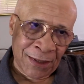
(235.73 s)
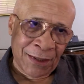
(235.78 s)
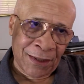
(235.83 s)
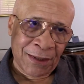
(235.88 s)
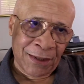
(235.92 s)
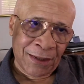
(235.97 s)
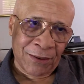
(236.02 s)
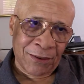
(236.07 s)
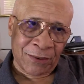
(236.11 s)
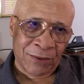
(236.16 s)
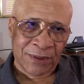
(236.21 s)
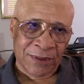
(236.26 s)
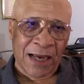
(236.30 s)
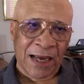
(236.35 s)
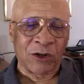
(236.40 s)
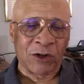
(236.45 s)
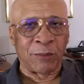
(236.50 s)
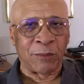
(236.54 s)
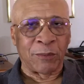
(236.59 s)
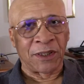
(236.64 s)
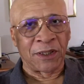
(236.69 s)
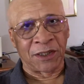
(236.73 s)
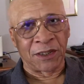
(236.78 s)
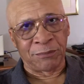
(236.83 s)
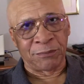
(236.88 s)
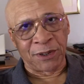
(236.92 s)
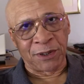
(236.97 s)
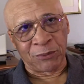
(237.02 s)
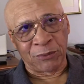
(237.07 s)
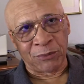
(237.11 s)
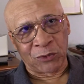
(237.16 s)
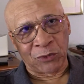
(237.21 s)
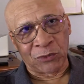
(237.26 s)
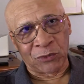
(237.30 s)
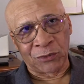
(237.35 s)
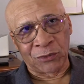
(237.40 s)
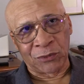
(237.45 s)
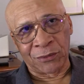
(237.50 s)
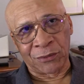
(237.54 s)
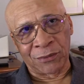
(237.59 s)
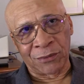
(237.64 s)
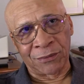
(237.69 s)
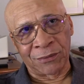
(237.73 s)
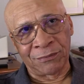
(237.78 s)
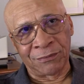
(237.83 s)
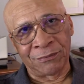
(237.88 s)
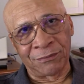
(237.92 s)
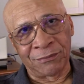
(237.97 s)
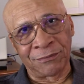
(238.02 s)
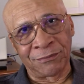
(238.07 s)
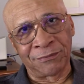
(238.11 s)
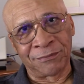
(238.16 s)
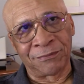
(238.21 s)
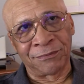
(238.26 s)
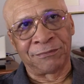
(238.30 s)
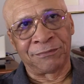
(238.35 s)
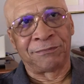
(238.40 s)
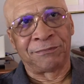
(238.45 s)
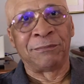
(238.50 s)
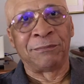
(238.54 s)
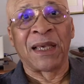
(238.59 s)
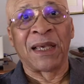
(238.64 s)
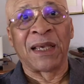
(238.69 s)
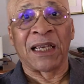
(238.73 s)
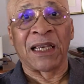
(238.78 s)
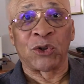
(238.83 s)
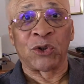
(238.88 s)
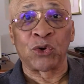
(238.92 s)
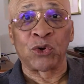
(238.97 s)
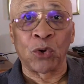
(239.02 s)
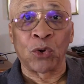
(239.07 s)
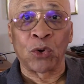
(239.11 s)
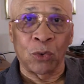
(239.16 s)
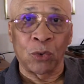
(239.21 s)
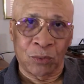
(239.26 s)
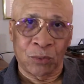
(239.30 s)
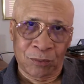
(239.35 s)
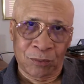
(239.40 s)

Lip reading: undocumented people to make a show,